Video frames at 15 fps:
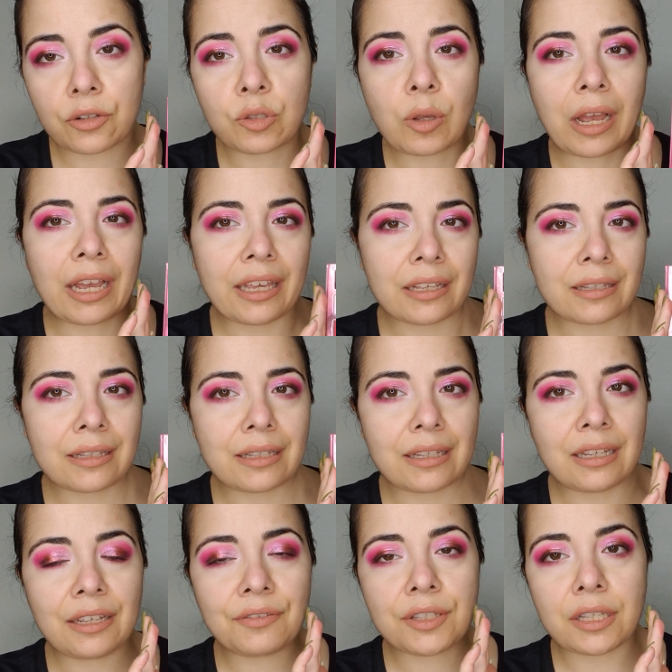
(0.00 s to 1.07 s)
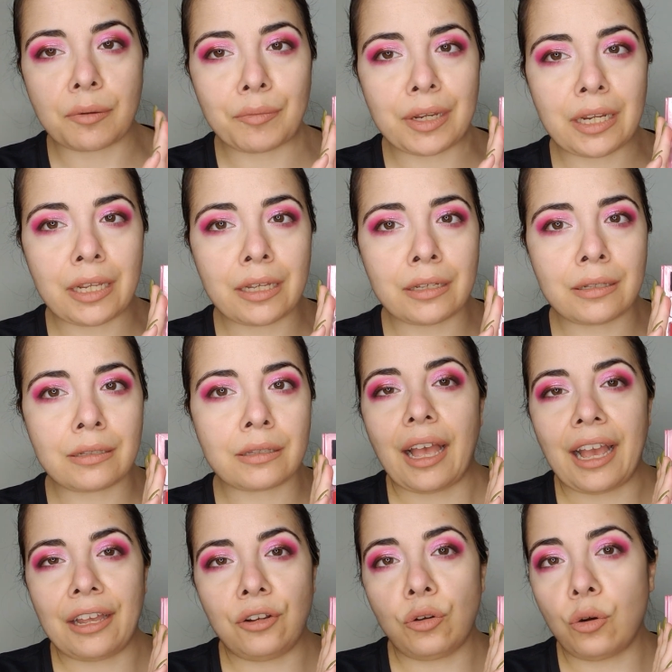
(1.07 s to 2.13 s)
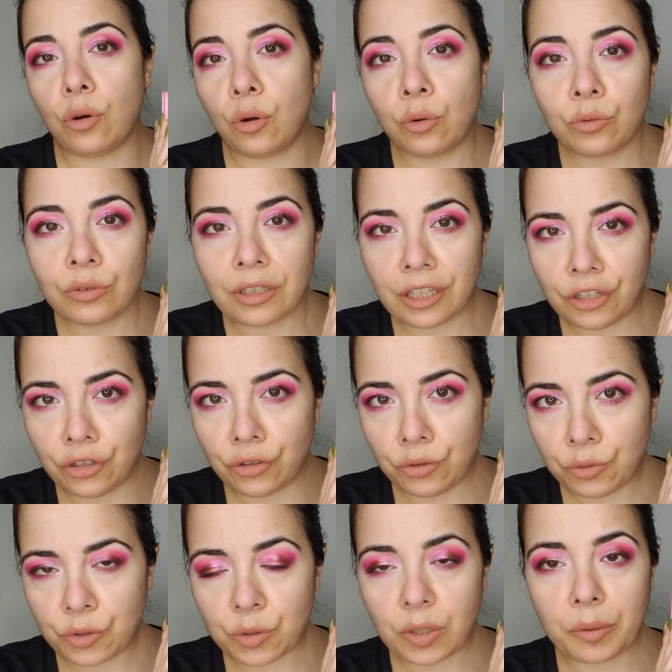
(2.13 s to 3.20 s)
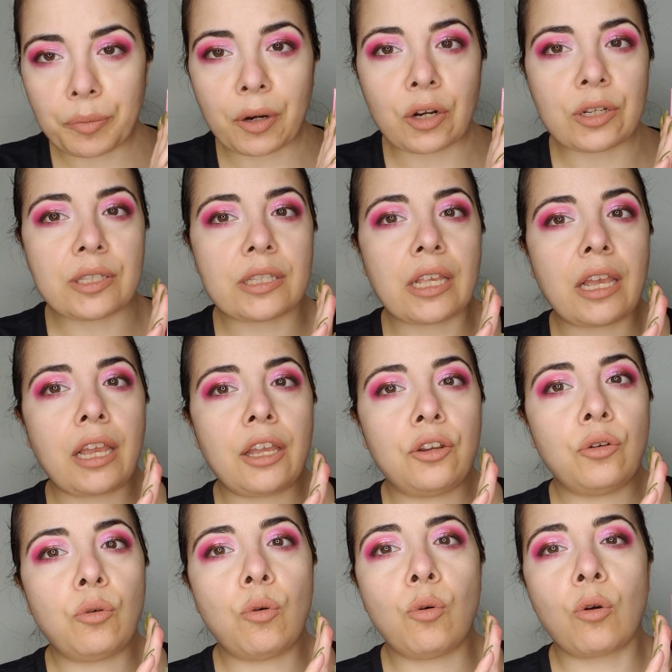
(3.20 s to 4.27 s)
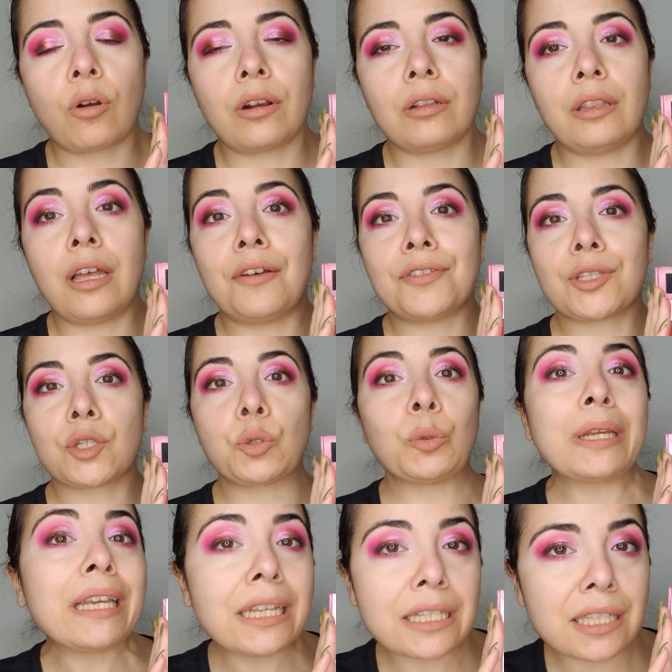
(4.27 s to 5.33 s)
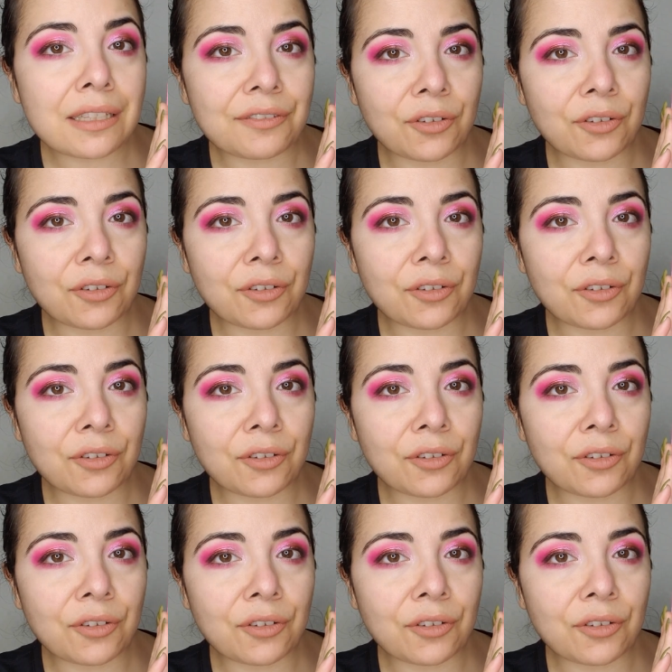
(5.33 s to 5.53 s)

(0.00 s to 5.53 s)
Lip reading: so I can see if somebody is an only neutral person or loves greens,